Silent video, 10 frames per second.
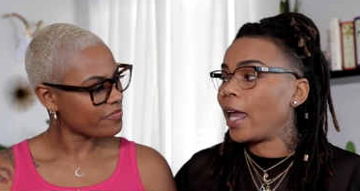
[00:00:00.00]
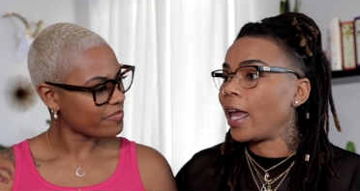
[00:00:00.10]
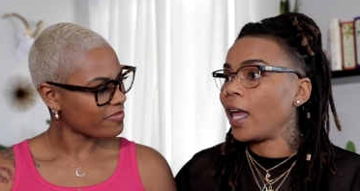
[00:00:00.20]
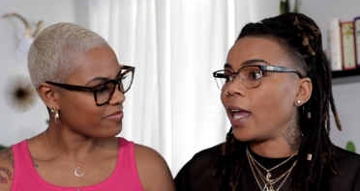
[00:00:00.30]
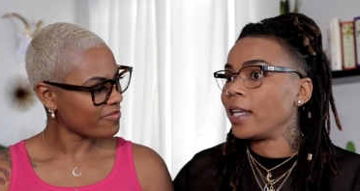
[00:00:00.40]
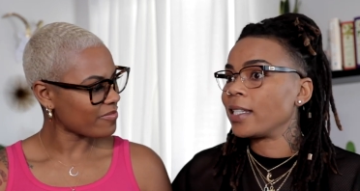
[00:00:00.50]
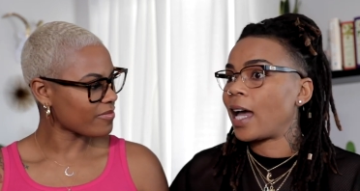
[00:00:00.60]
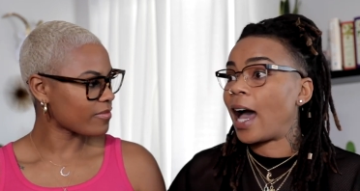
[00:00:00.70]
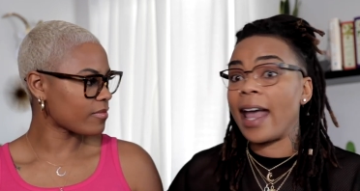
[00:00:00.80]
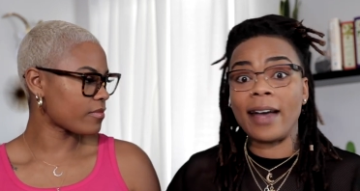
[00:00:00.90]

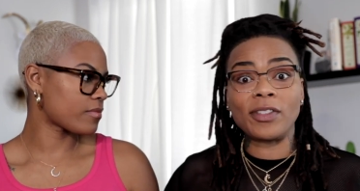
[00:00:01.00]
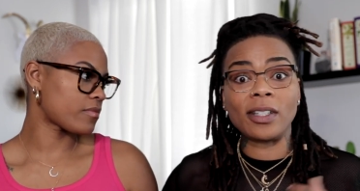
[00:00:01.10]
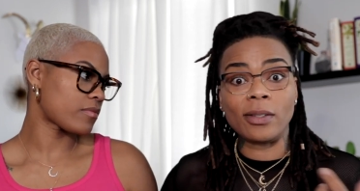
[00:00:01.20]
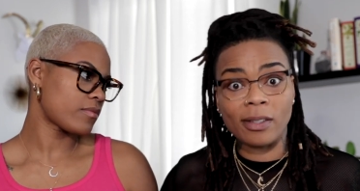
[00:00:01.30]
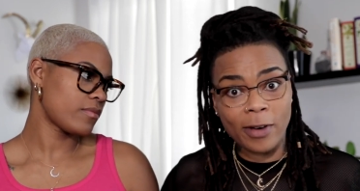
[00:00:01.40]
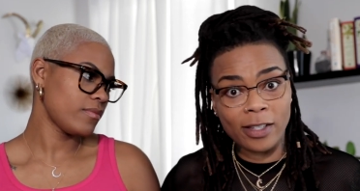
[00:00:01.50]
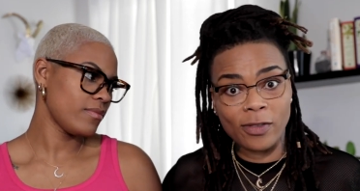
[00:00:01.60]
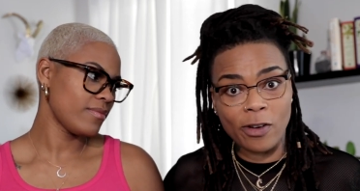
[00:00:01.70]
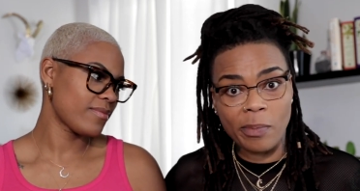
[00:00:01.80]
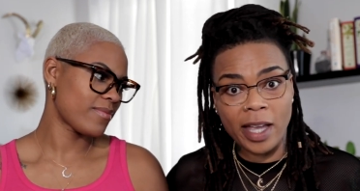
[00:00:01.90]
Speaker 1: and I have to use the
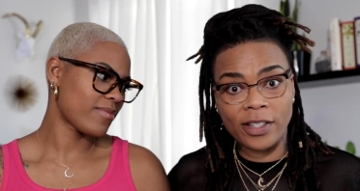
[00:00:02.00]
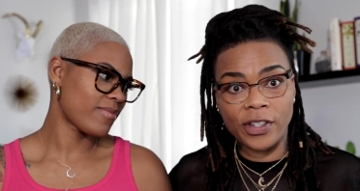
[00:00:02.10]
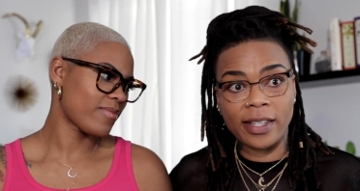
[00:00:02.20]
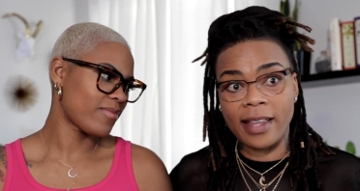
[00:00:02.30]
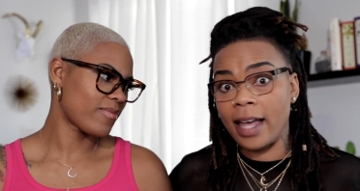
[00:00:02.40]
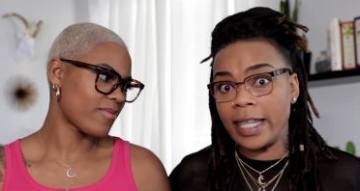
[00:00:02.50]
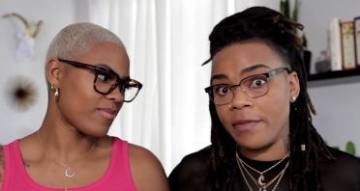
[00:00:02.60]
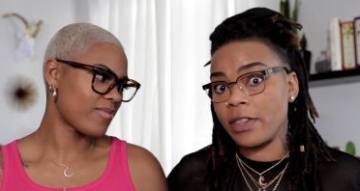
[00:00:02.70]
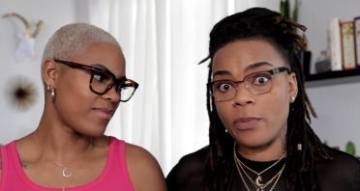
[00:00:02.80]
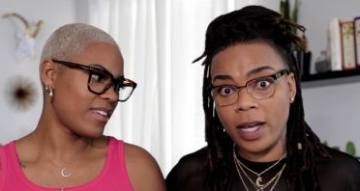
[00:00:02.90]
restroom and she's not
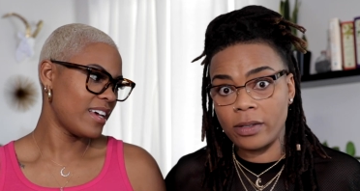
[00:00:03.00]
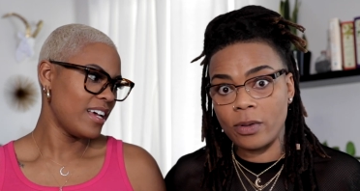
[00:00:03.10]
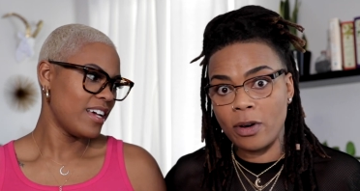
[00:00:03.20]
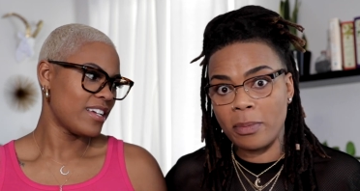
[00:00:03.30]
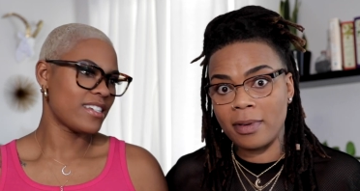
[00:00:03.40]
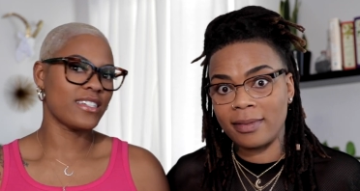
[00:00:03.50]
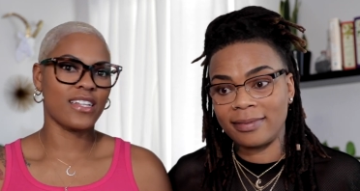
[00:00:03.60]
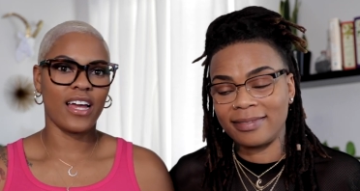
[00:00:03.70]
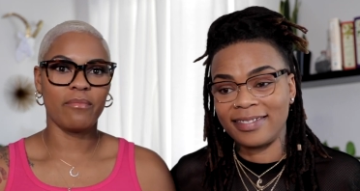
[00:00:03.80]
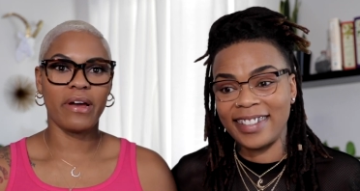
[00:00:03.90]
leaving the restroom.
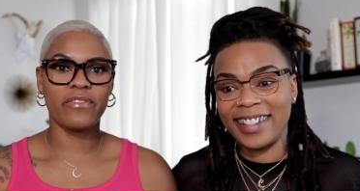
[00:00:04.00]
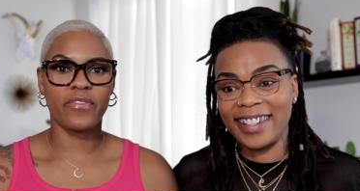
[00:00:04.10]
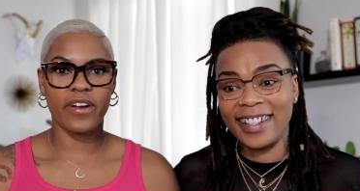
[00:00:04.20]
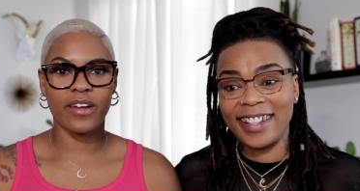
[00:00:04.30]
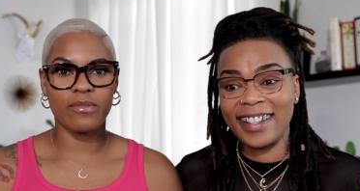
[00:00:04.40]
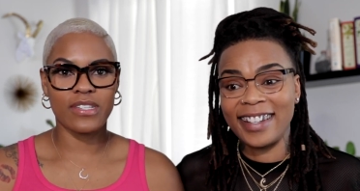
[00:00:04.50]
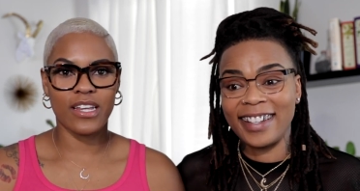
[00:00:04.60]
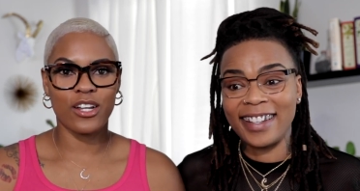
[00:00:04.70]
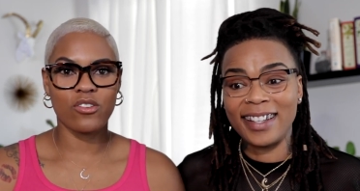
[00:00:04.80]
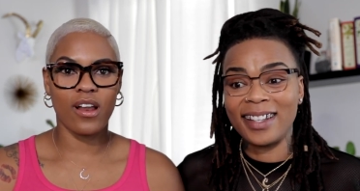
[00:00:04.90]
She's not. My friend
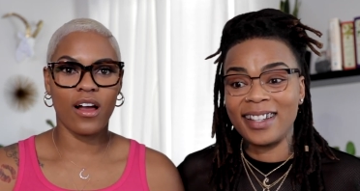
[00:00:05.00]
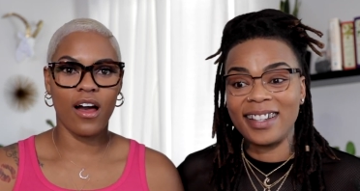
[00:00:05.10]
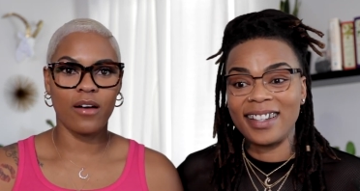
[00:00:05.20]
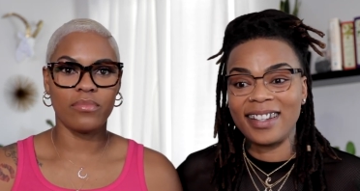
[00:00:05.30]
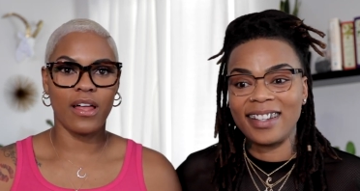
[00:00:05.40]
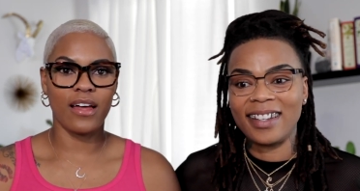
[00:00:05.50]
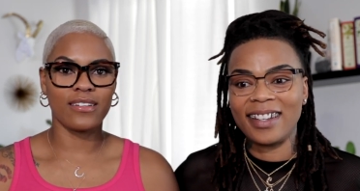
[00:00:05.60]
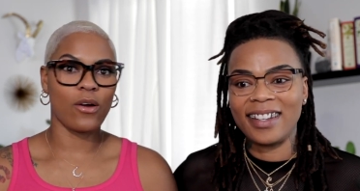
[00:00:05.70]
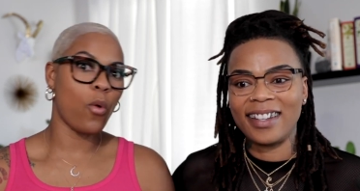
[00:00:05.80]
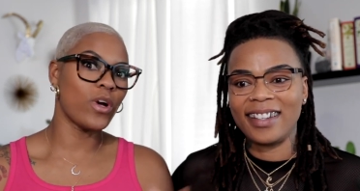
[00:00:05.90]
was in a trunk cop
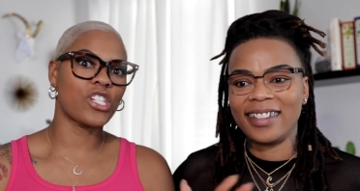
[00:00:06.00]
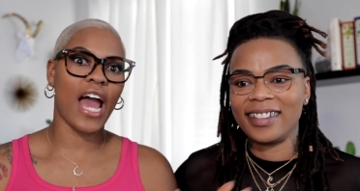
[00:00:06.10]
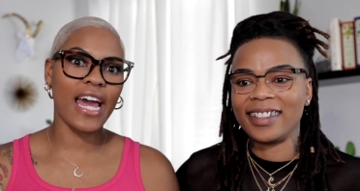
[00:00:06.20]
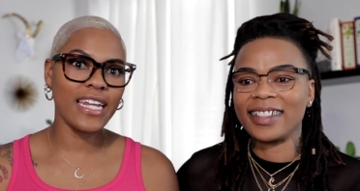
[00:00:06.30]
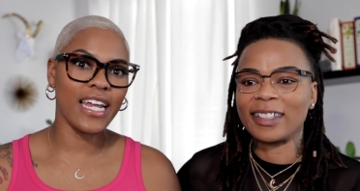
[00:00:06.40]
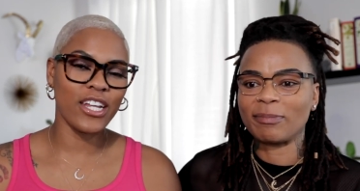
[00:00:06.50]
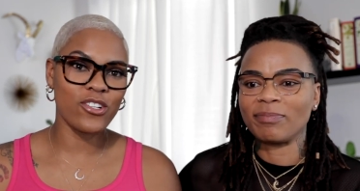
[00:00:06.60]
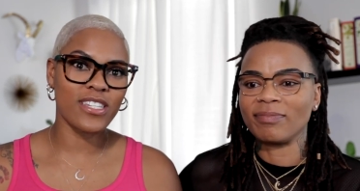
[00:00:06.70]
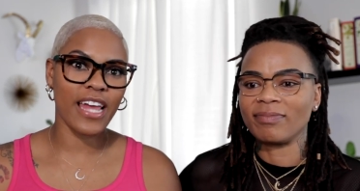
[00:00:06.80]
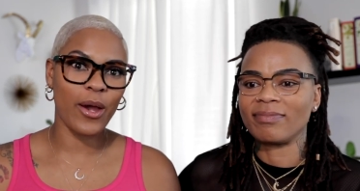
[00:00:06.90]
block,
Speaker 2: which I didn't
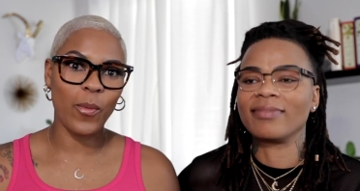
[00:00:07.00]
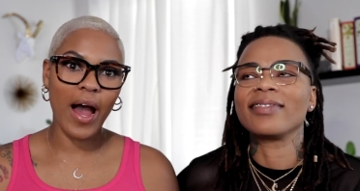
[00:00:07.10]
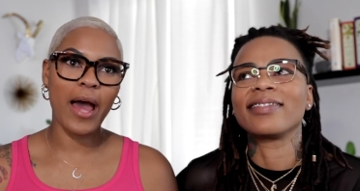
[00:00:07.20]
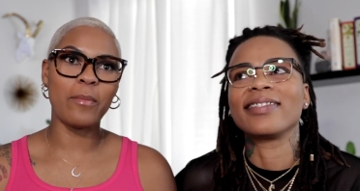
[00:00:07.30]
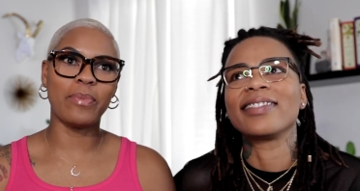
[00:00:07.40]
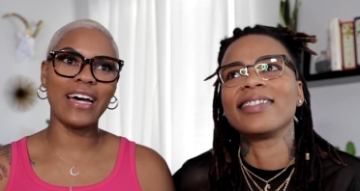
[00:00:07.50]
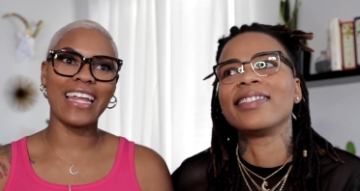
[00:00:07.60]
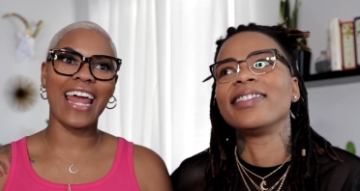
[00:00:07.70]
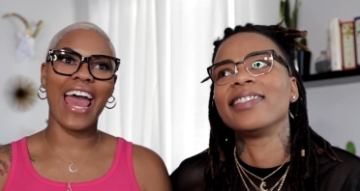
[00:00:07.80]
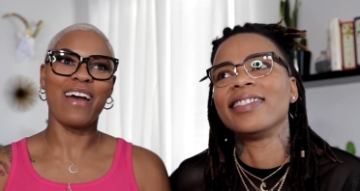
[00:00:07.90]
understand why,
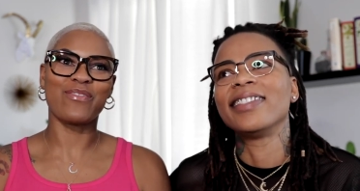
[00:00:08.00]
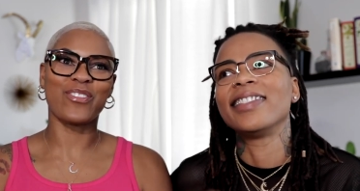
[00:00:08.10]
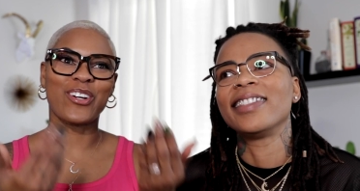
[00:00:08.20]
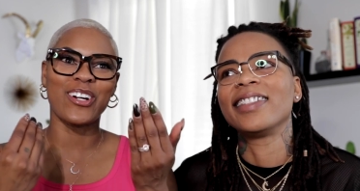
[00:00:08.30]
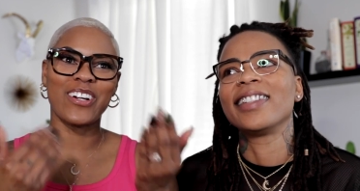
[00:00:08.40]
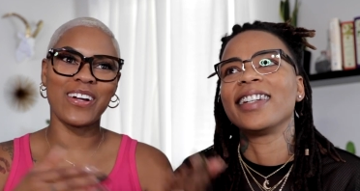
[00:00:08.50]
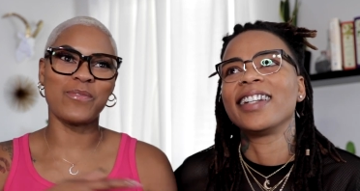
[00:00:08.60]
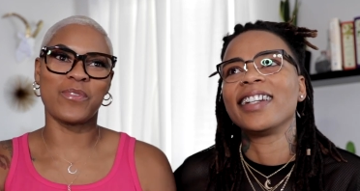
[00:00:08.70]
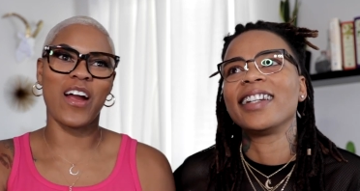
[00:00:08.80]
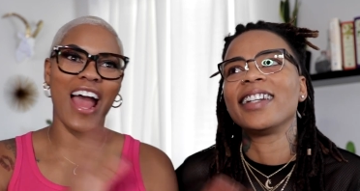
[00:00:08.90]
but
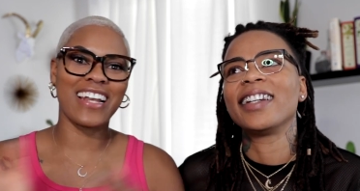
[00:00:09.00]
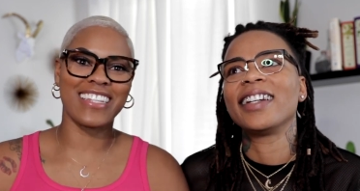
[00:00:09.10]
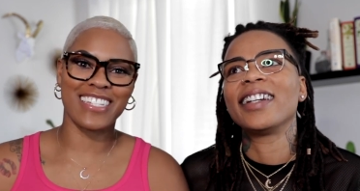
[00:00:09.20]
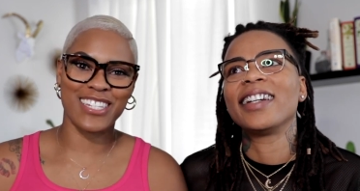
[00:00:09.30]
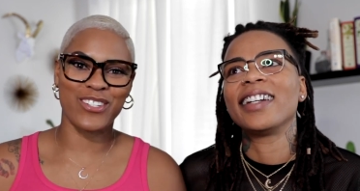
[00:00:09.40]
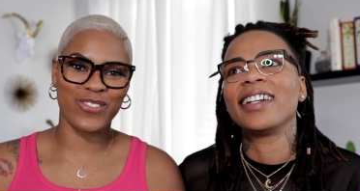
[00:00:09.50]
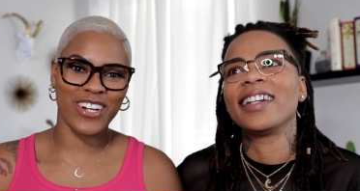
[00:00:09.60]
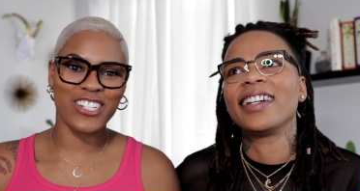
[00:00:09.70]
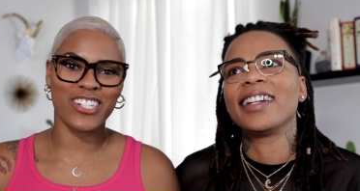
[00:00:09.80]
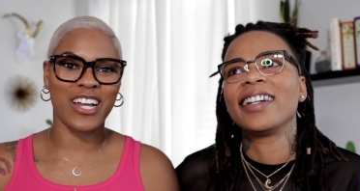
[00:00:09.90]
after we're out of the
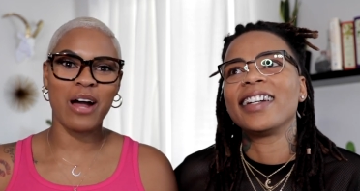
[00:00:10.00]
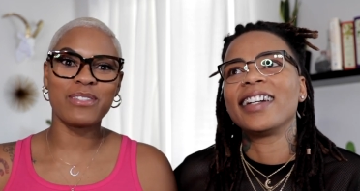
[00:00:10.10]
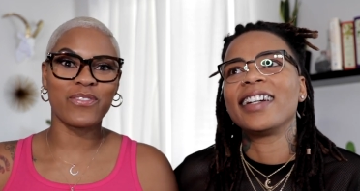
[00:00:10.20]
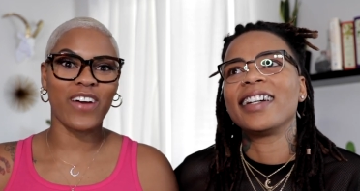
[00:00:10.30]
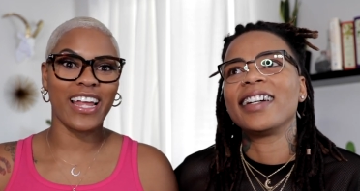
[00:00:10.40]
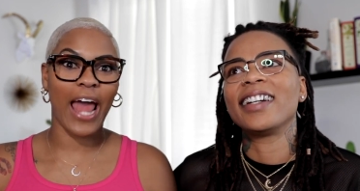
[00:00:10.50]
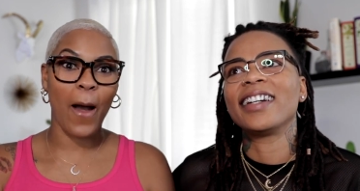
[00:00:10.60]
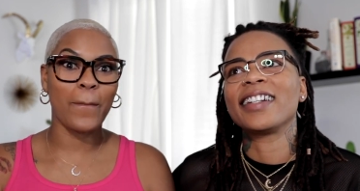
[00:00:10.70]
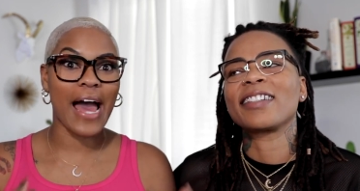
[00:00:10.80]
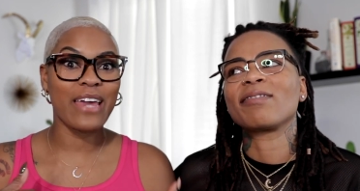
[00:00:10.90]
situation, come to find
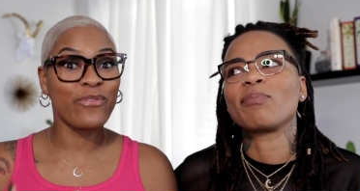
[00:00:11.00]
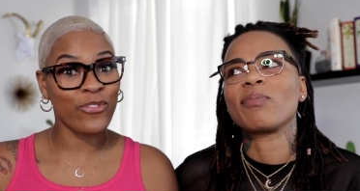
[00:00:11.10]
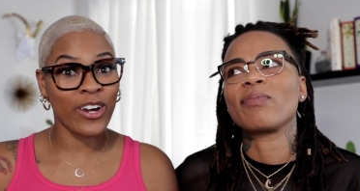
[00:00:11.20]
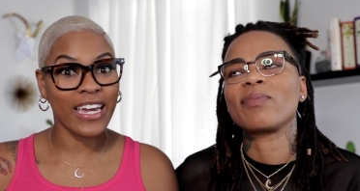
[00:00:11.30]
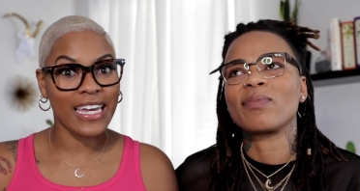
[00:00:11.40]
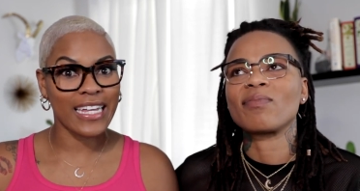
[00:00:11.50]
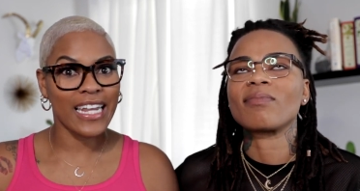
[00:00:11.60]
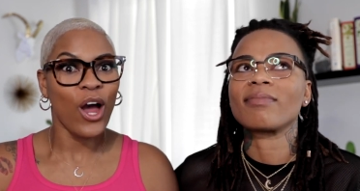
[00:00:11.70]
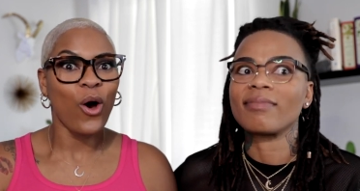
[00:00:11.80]
out my friend